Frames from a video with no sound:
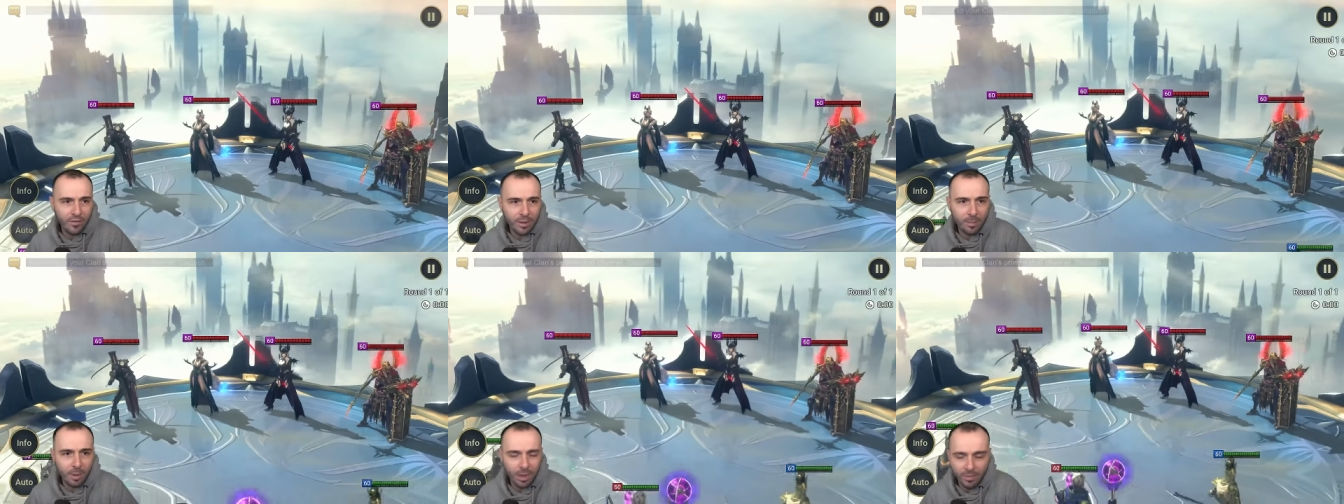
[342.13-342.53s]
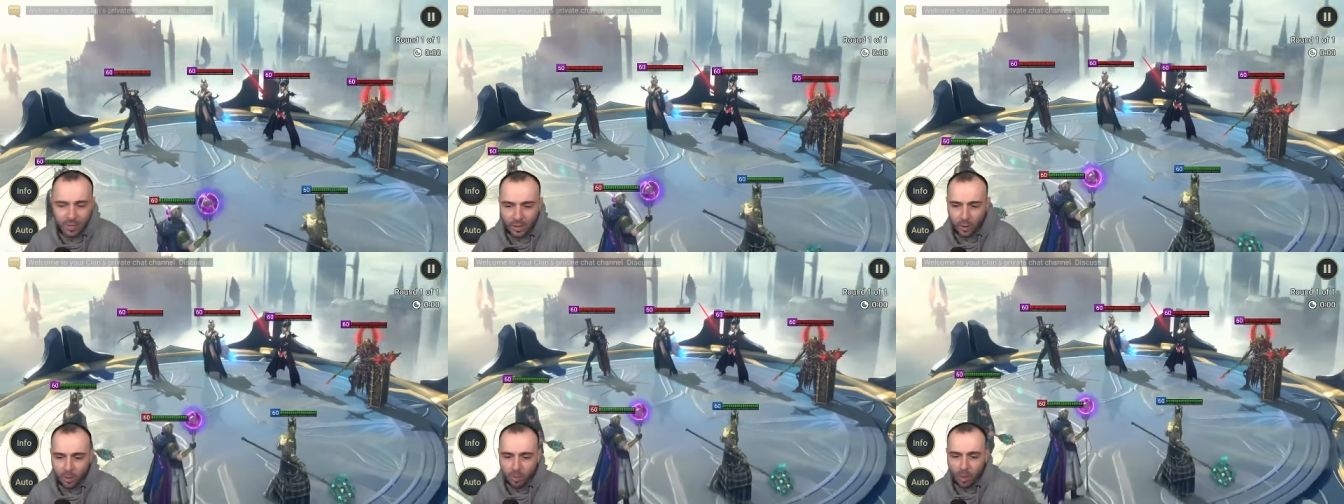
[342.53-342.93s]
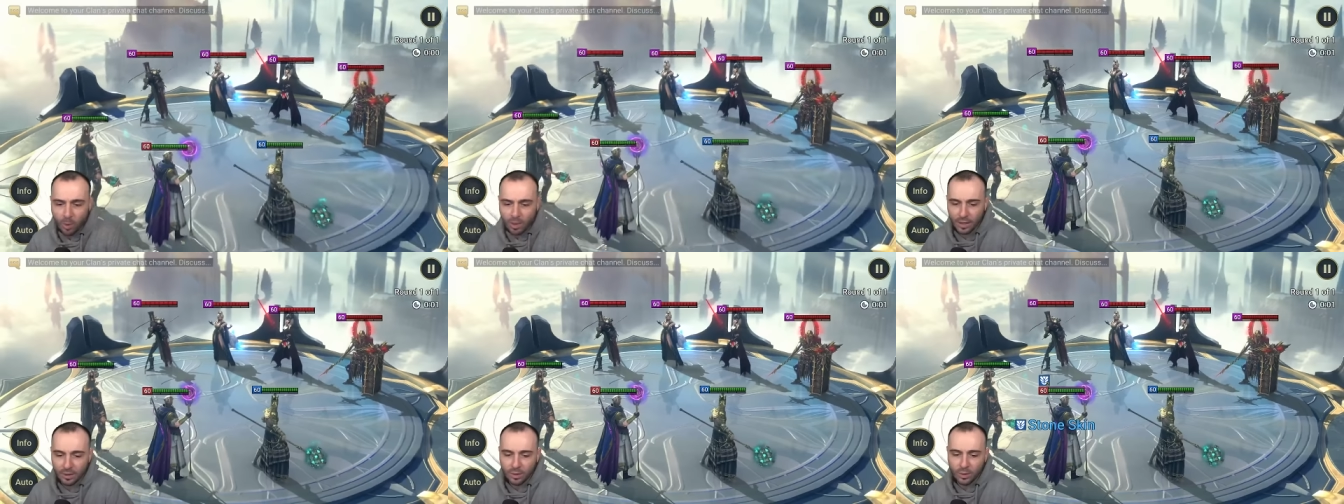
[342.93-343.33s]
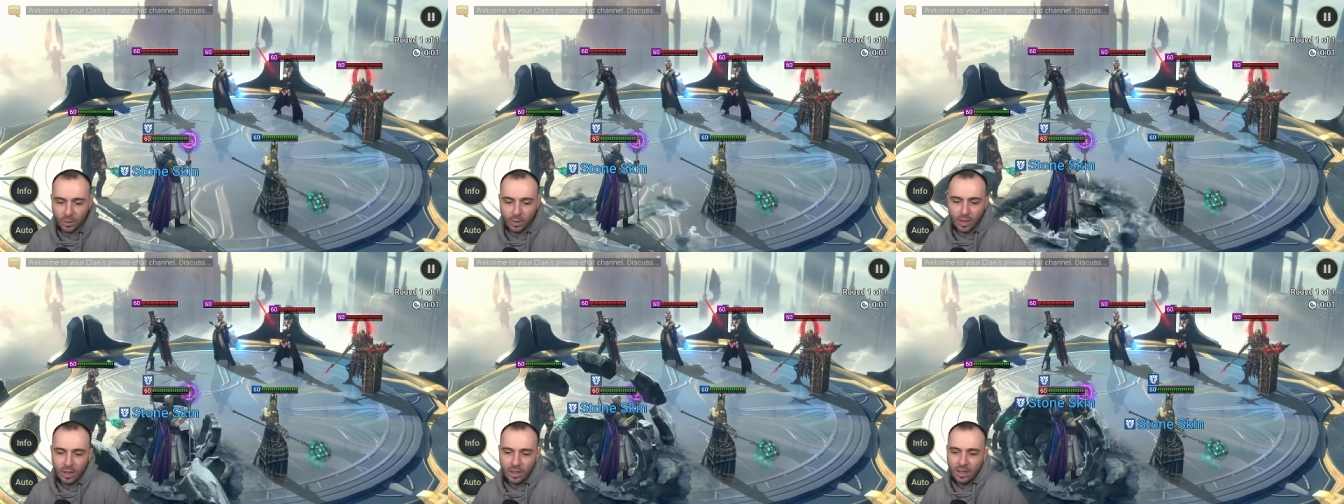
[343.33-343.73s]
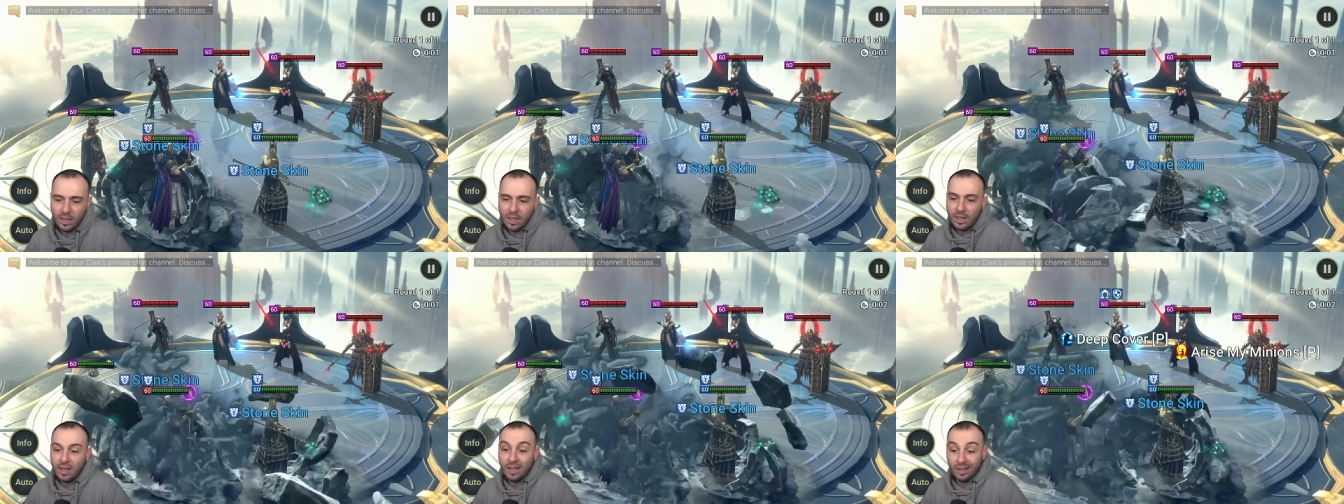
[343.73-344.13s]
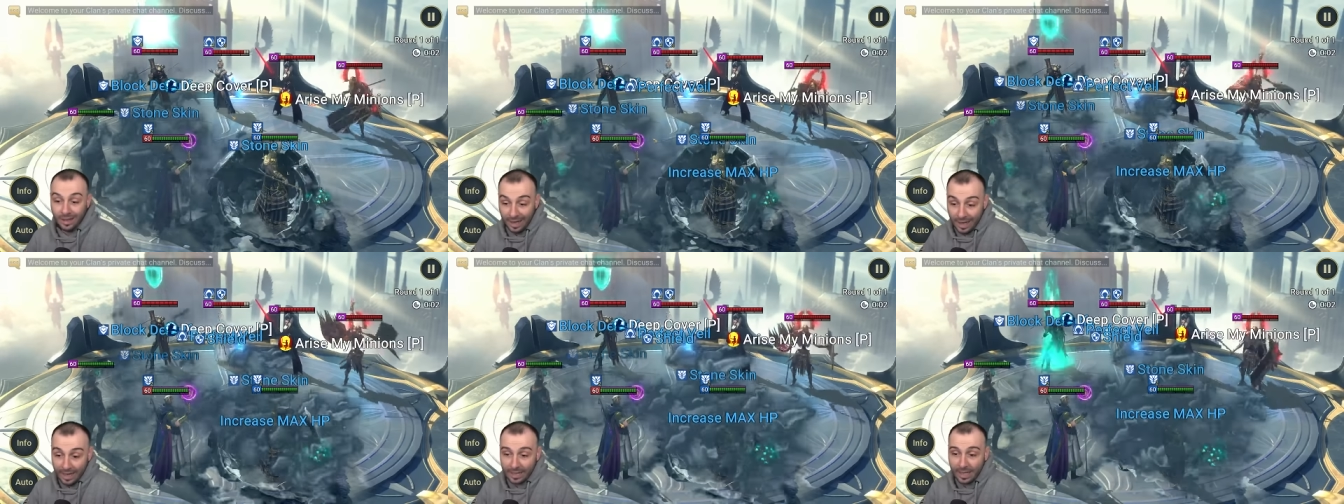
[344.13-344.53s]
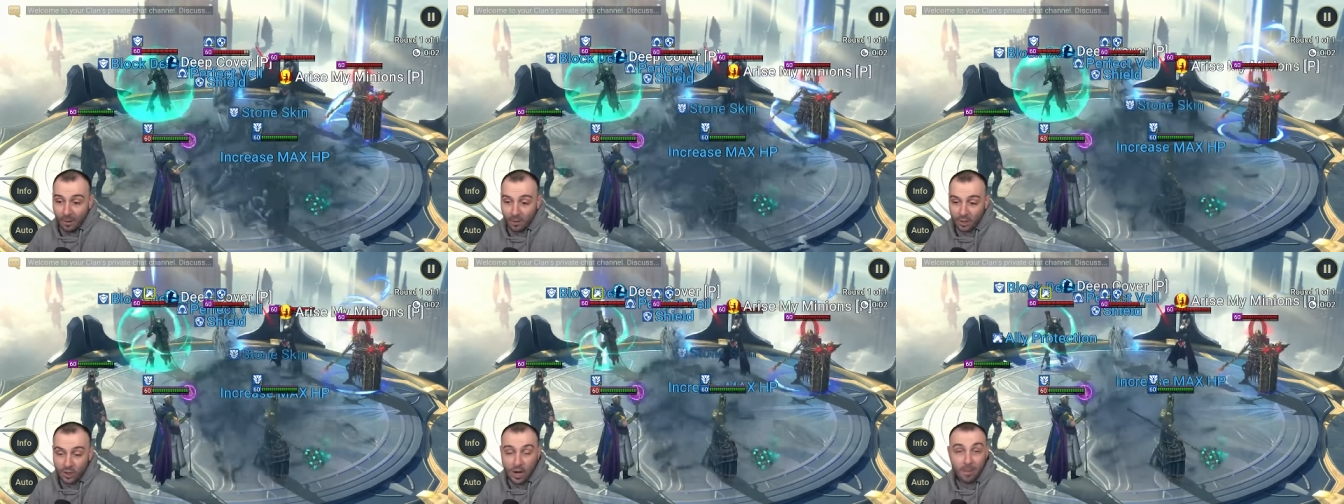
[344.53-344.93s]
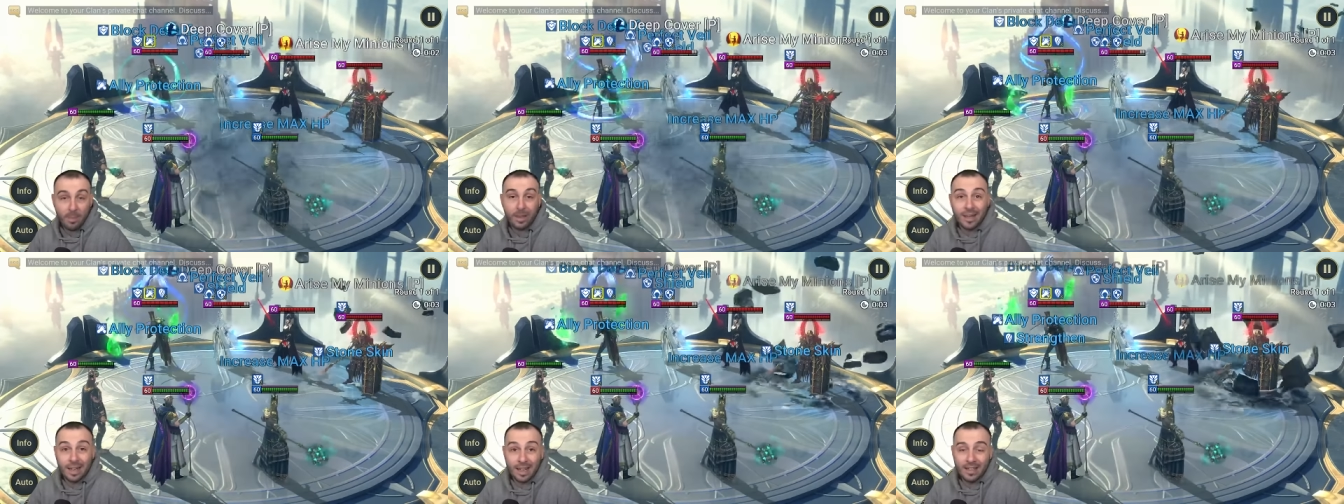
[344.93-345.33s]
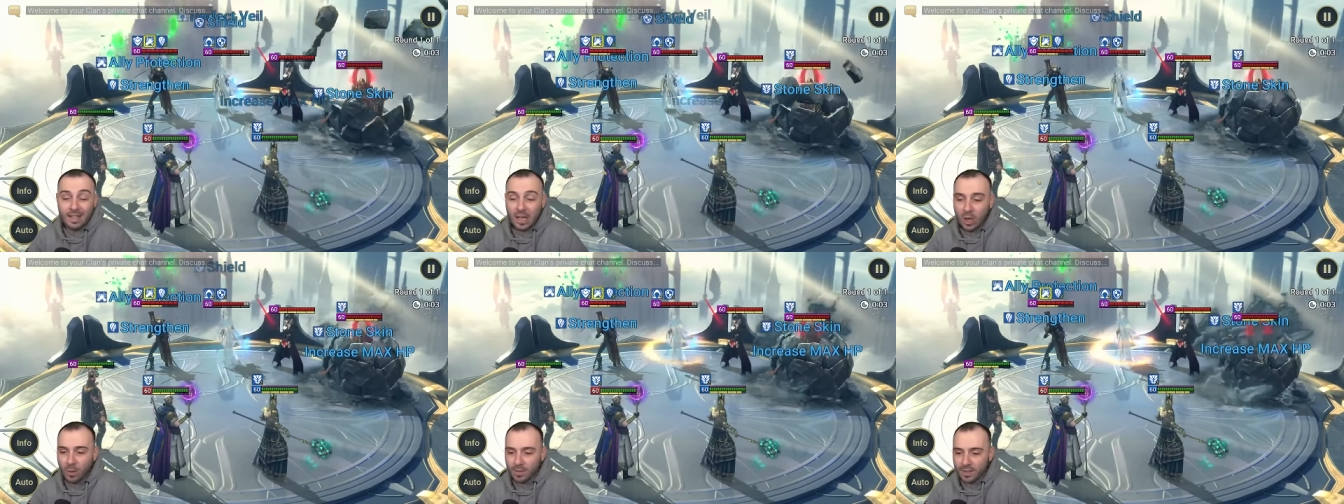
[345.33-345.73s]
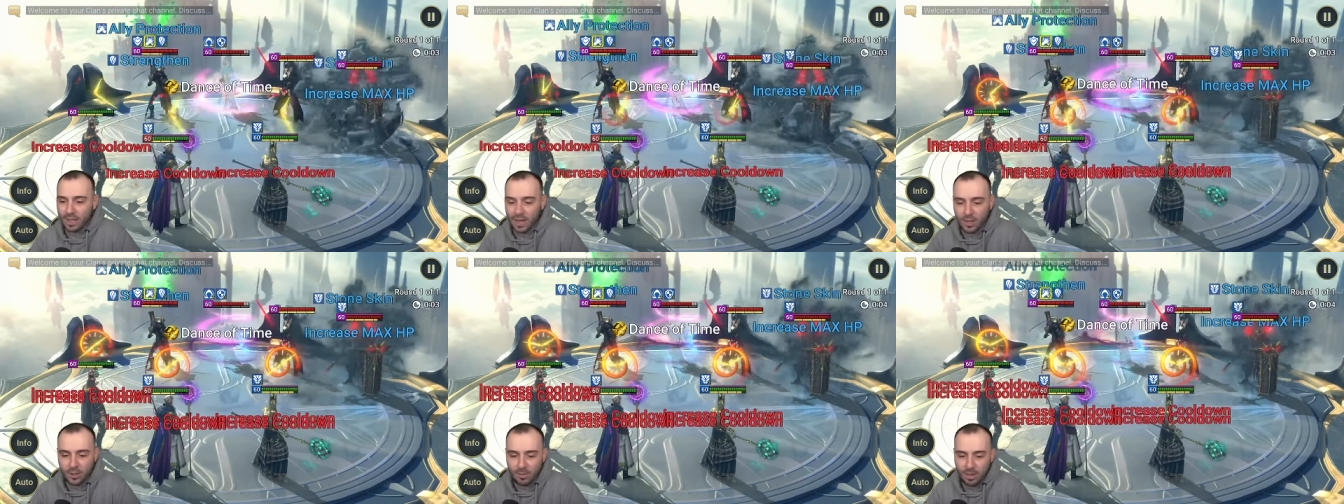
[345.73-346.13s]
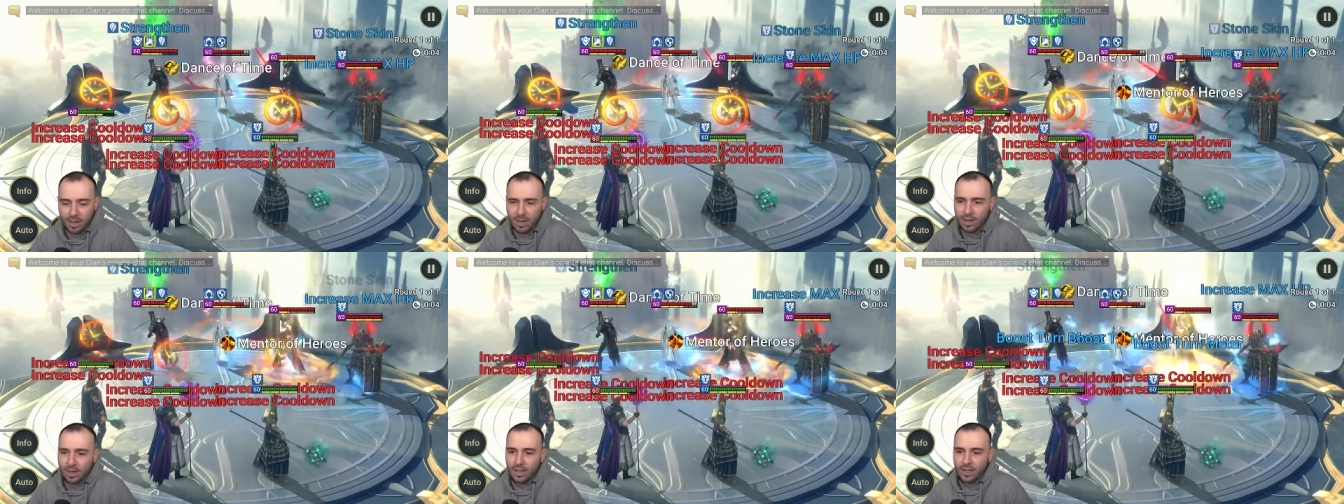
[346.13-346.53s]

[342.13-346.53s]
the perfect opponent to uh, hit our champion. He's the lowest HP.